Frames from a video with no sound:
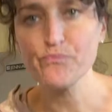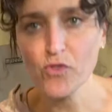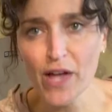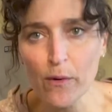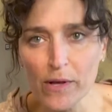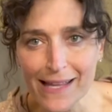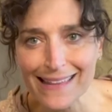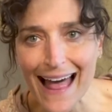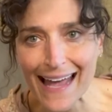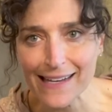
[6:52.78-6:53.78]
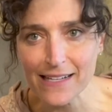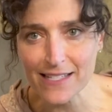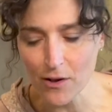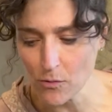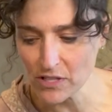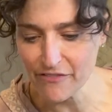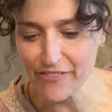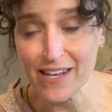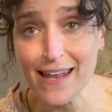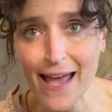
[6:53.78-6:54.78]
Okay, well I lied because I only
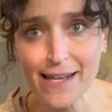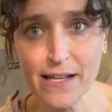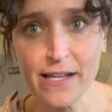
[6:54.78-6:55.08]
fit 9 on